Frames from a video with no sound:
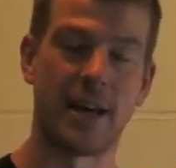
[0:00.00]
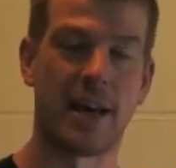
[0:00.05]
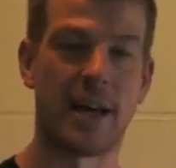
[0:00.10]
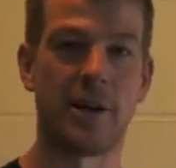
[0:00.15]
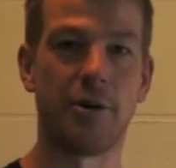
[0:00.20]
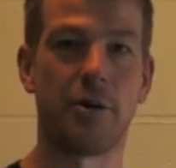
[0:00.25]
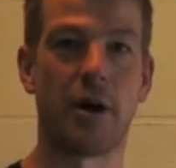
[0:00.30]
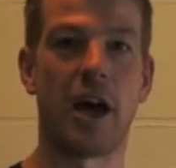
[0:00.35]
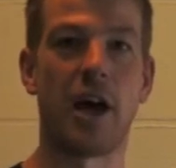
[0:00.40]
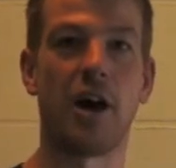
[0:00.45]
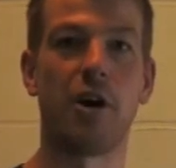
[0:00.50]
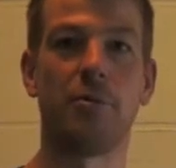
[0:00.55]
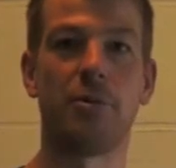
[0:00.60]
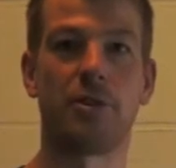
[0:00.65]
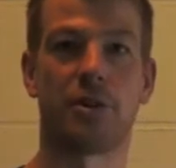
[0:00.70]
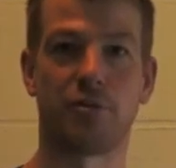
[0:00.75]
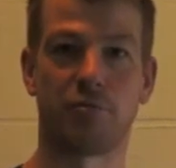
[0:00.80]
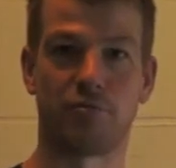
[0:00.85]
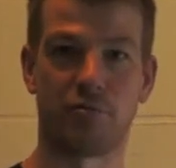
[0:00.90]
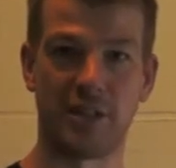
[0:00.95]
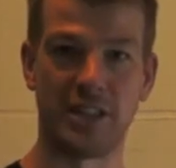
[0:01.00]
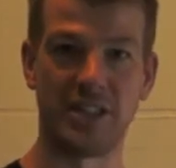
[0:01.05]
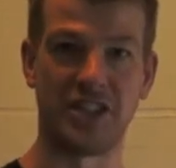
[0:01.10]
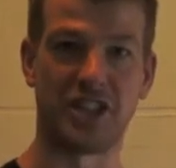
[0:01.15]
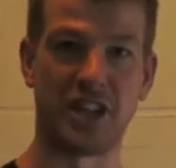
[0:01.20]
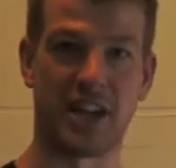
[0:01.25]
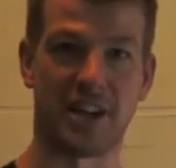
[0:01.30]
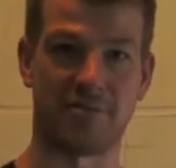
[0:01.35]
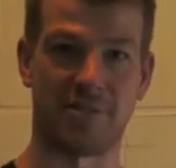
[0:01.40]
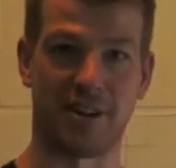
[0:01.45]
and it will help with the
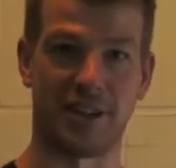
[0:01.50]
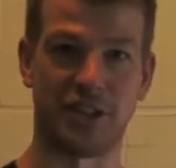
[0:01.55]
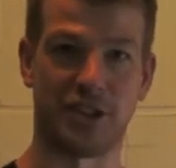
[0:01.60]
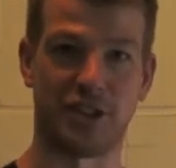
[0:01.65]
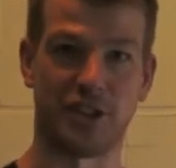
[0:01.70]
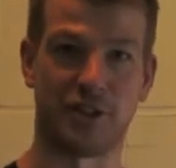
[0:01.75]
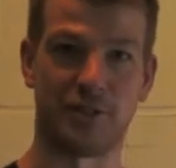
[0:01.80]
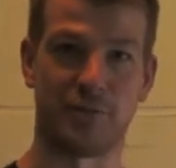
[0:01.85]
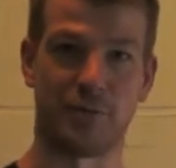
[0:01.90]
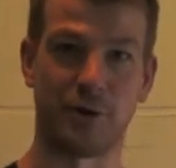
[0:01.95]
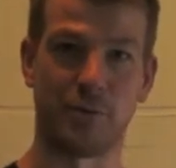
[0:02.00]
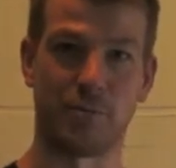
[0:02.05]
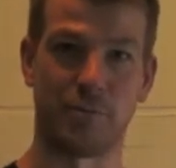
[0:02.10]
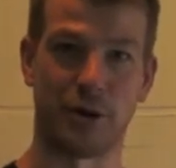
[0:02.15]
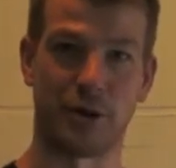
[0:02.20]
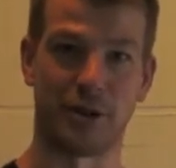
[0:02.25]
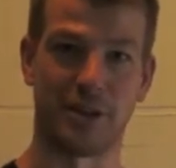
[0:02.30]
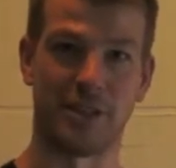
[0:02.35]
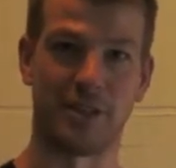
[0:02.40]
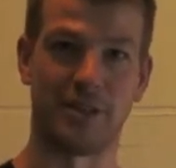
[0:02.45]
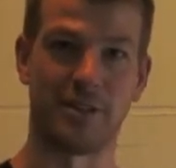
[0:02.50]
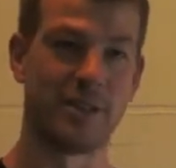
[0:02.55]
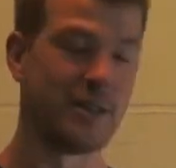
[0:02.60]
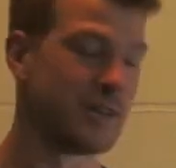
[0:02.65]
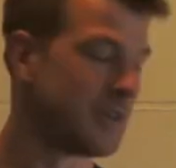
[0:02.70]
regeneration of your body.